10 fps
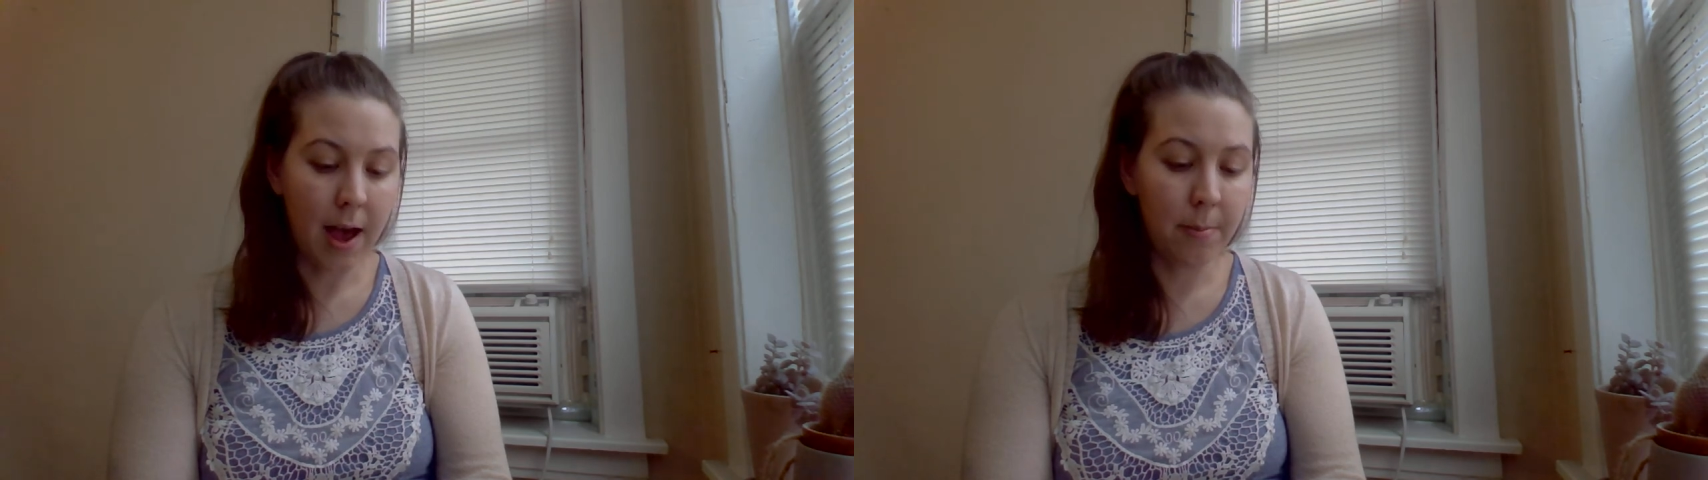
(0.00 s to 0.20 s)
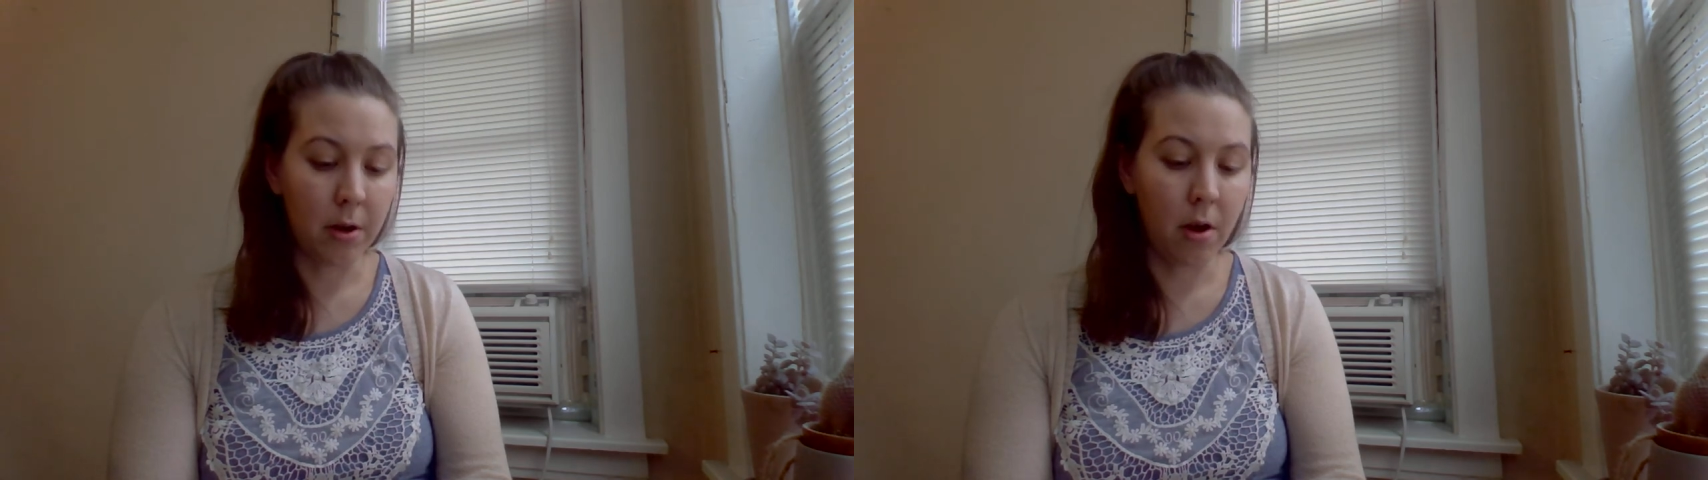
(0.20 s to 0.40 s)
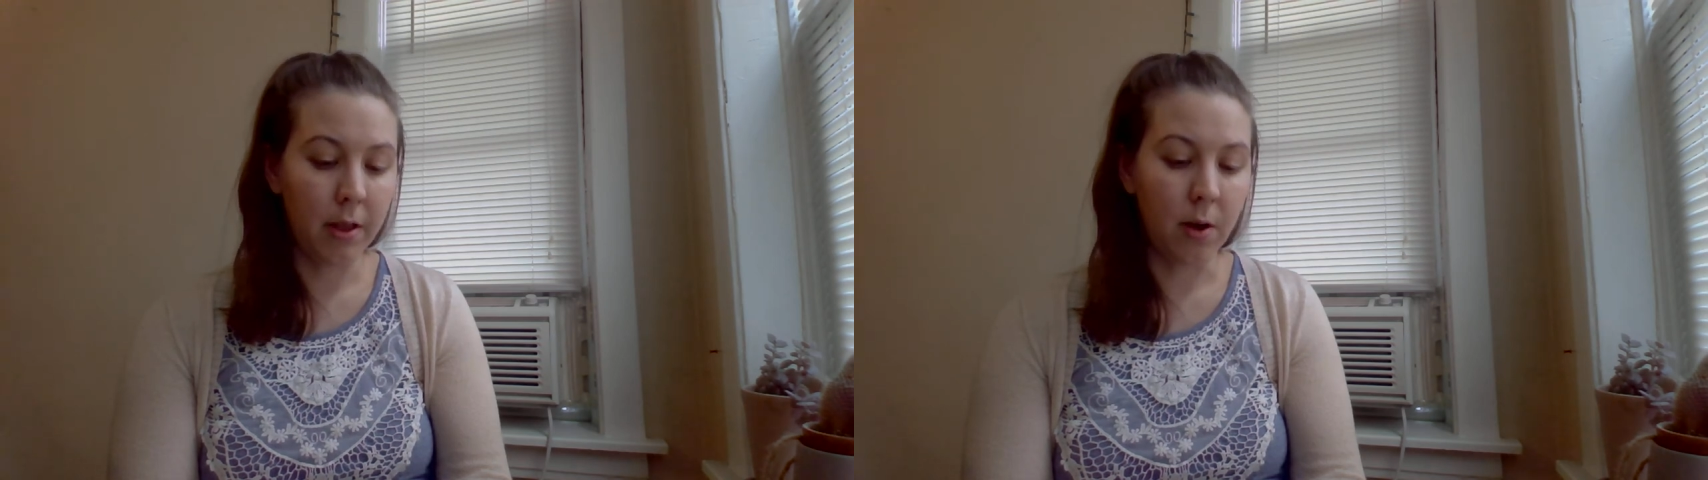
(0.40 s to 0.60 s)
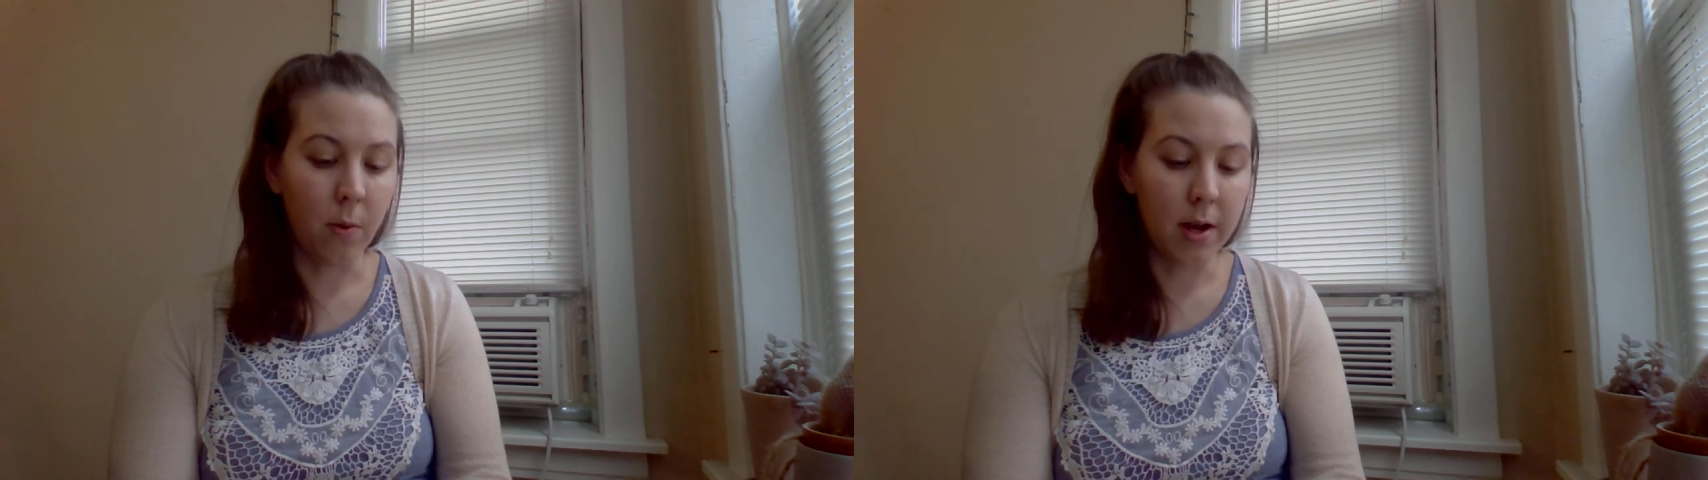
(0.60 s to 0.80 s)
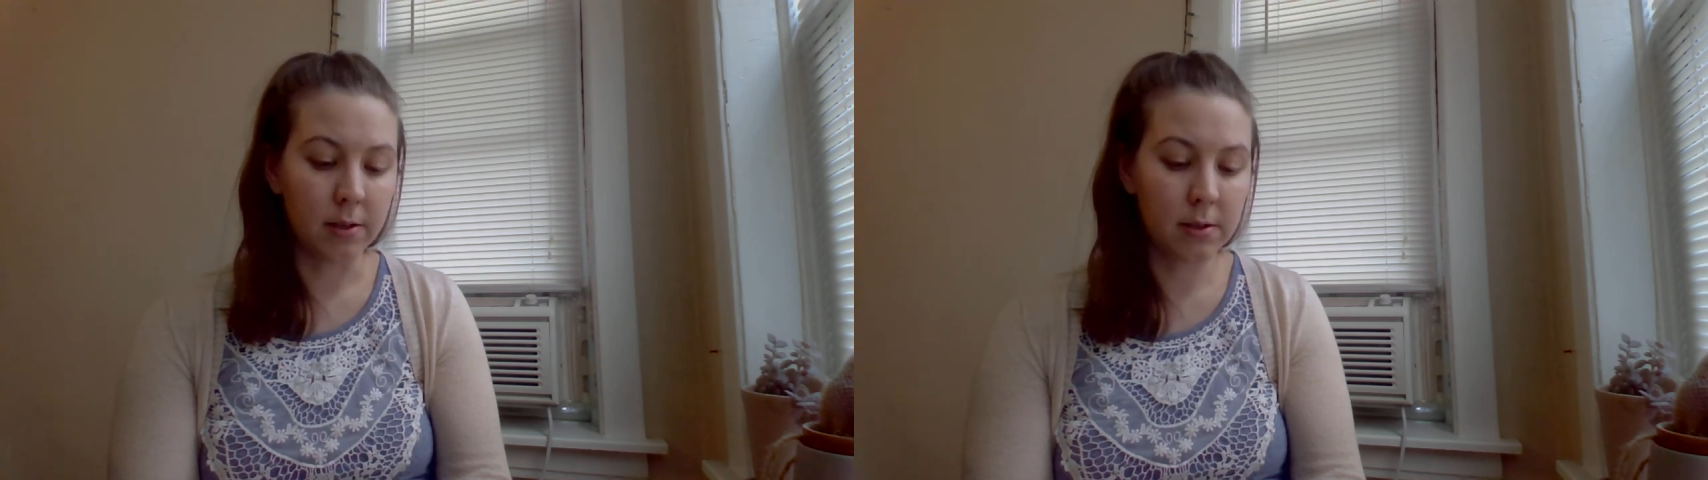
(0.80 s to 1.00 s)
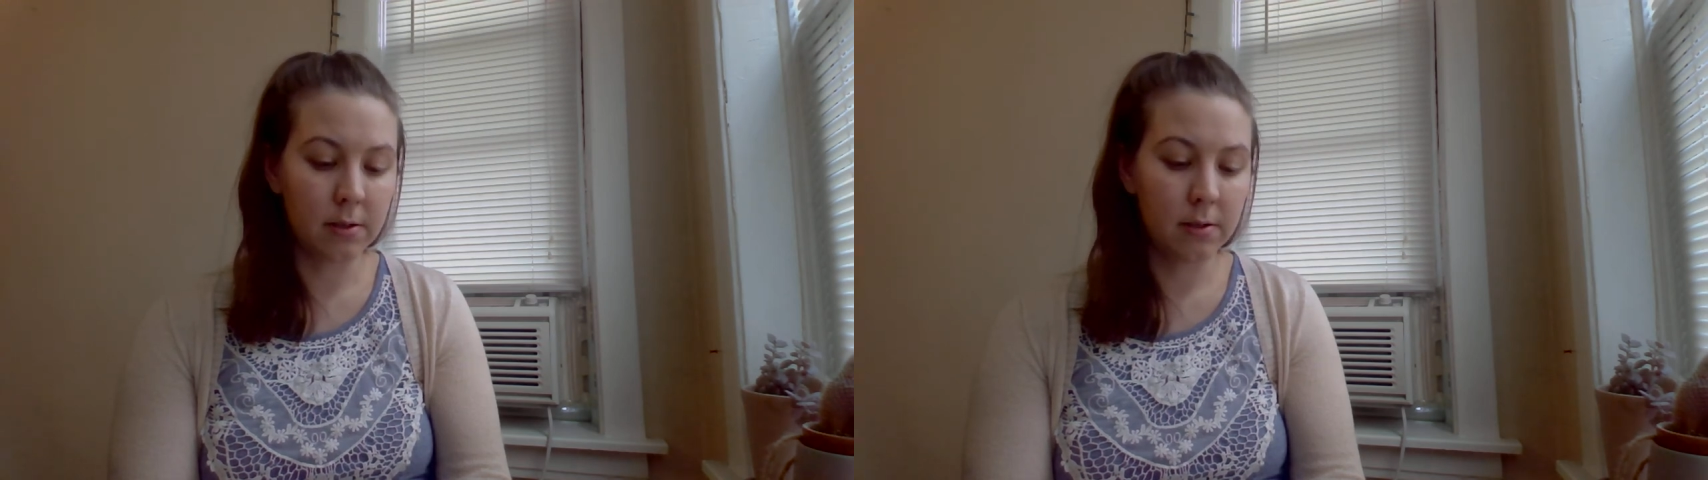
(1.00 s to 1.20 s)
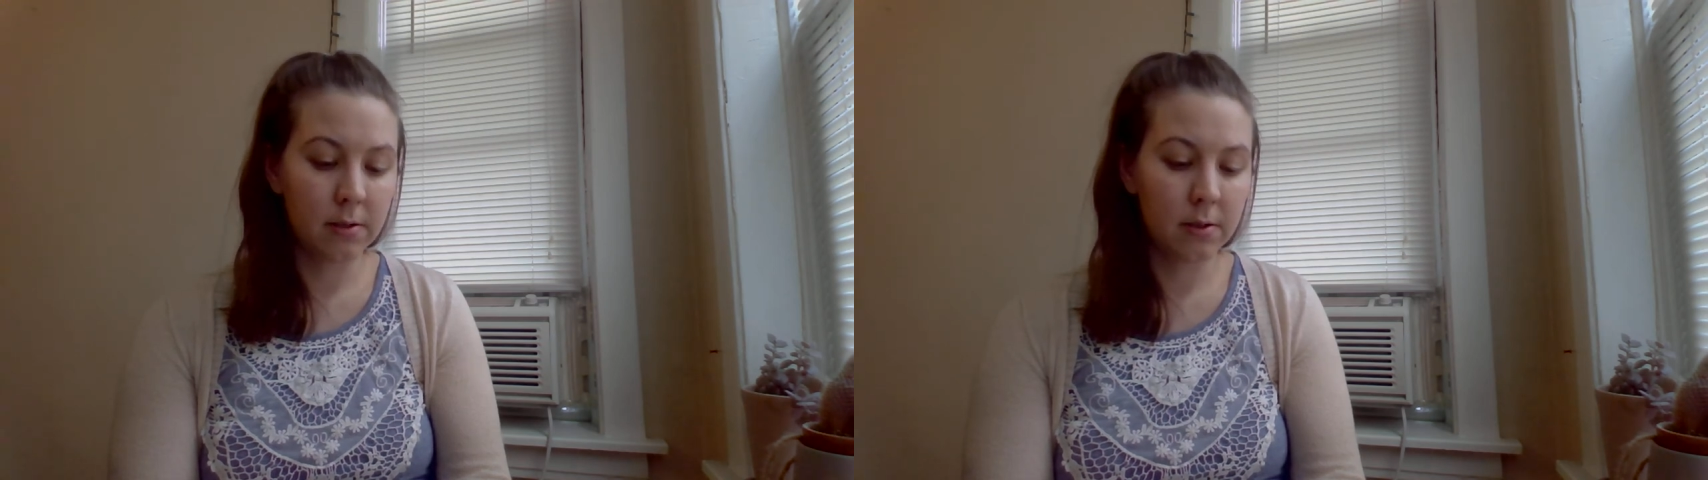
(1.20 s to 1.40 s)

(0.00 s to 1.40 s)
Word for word: happen all at once.